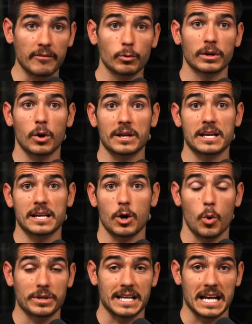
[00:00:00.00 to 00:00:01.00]
Everyone
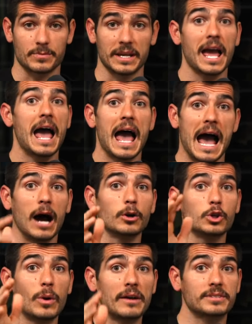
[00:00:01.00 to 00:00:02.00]
always asks me, How do
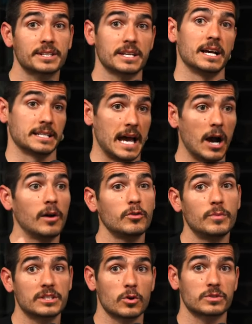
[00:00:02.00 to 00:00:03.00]
you have success? How have
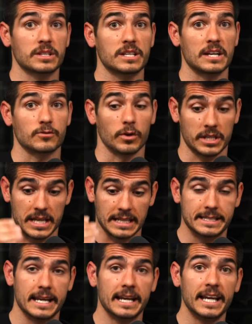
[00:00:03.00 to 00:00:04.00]
you been so successful? Because I
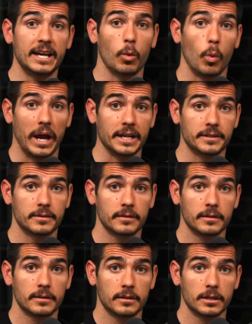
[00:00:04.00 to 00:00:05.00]
didn't wait.
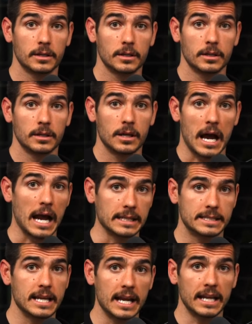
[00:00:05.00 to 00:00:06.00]
I
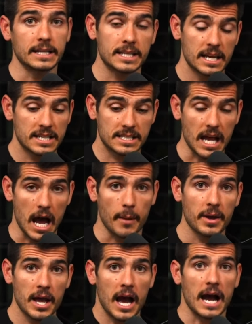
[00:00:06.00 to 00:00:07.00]
didn't
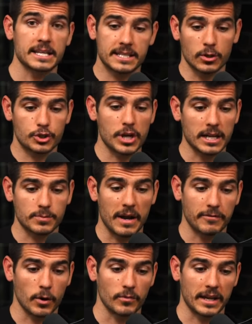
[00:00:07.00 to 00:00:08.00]
stop. I still checked
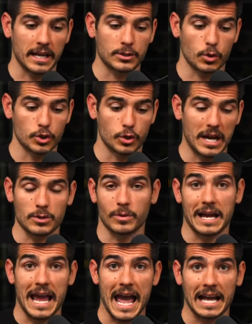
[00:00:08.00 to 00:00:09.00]
my phone like I told you guys
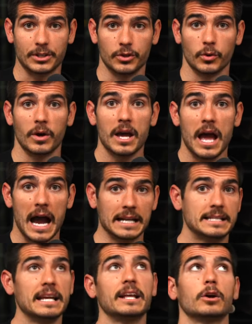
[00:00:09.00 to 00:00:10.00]
when I had to. I
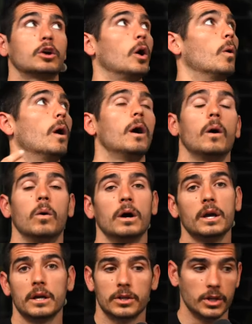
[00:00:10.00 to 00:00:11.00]
didn't go, oh,
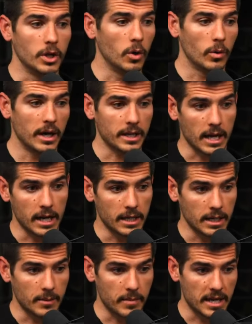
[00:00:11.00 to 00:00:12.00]
you know what? Got
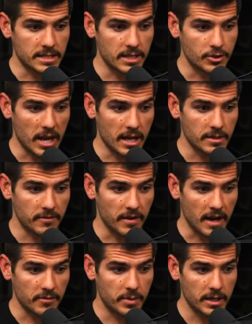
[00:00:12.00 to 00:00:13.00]
a message at
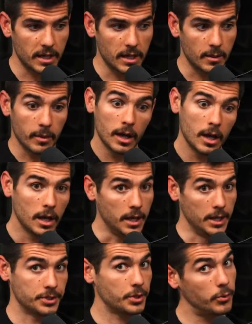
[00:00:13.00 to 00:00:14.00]
5 p.m.
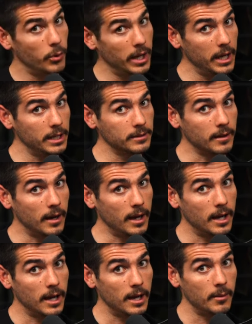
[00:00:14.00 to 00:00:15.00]
It's quitting
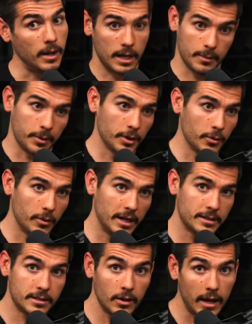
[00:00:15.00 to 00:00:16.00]
time. I'm going to
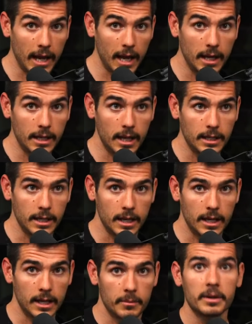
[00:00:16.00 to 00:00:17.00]
wait till 8
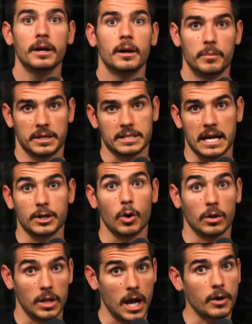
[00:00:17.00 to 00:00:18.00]
a.m. because I
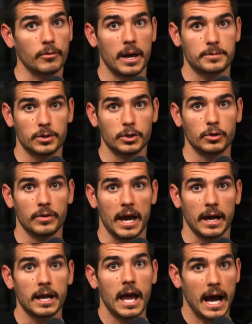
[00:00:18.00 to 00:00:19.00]
know a lot of reps who do
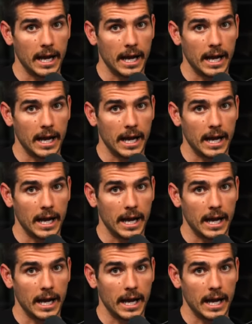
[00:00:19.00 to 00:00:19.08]
that.